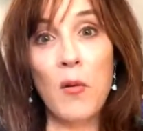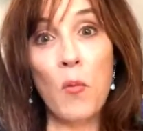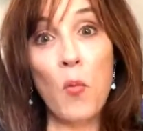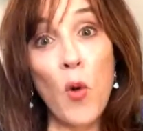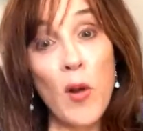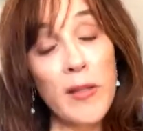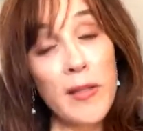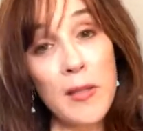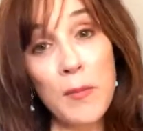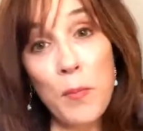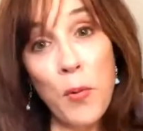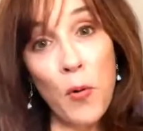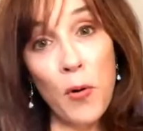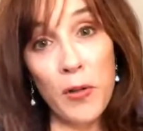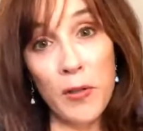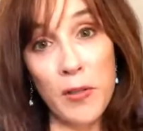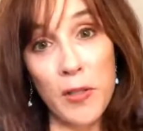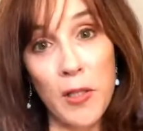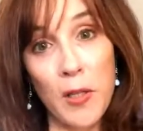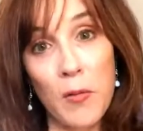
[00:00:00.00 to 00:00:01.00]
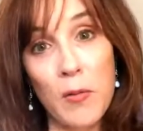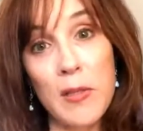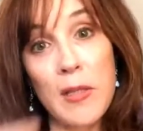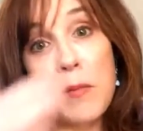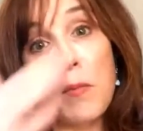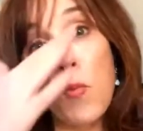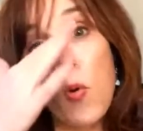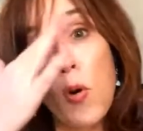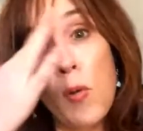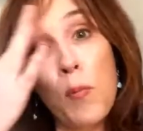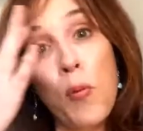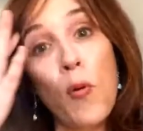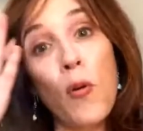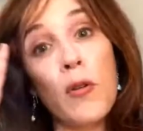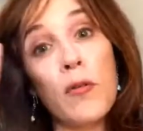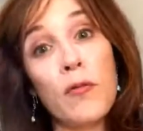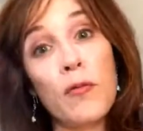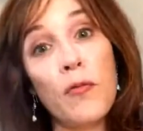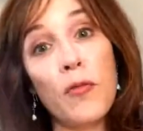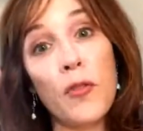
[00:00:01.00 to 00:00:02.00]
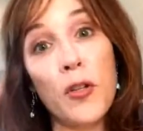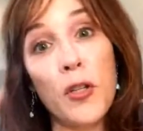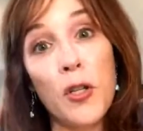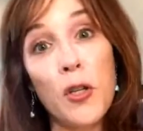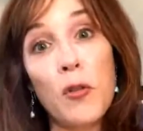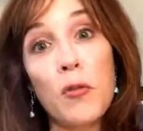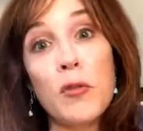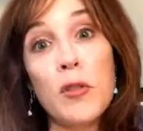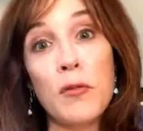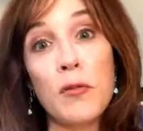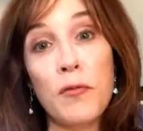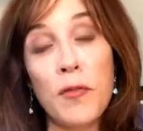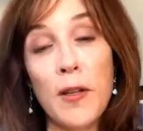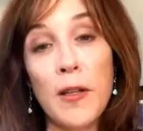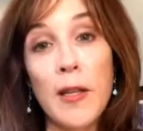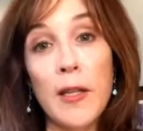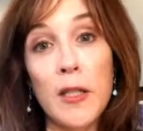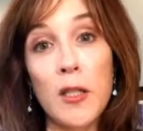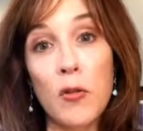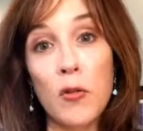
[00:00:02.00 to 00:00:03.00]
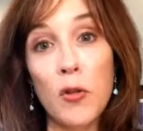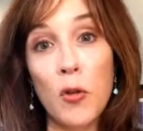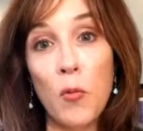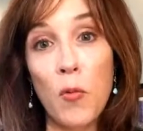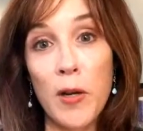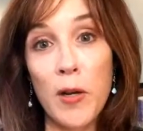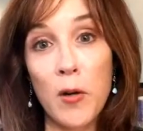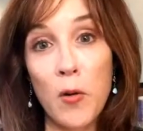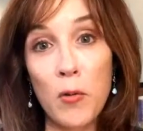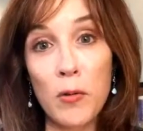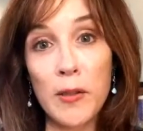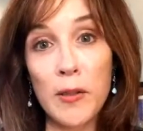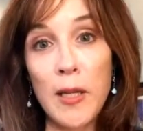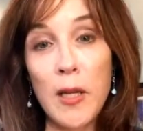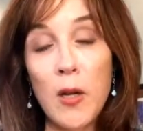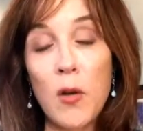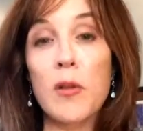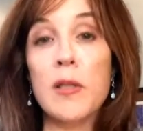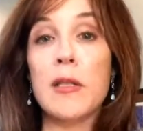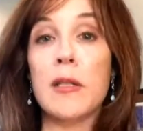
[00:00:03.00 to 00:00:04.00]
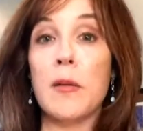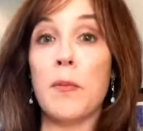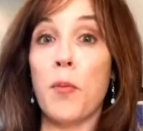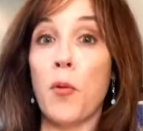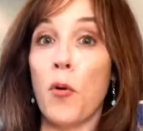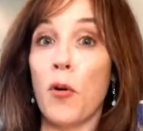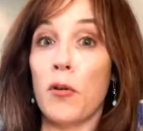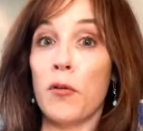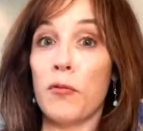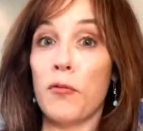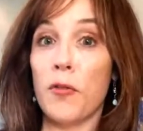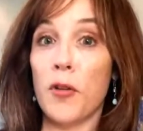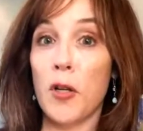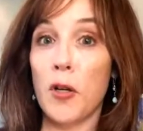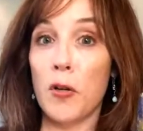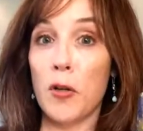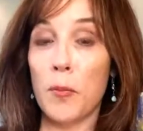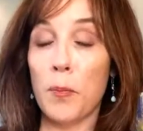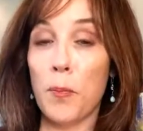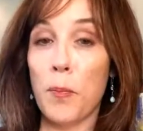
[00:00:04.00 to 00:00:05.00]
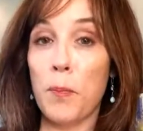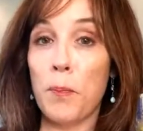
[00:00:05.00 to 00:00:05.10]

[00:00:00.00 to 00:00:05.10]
What's important to you? Is it more important for you to feel like you're the one and only, or is it important for you to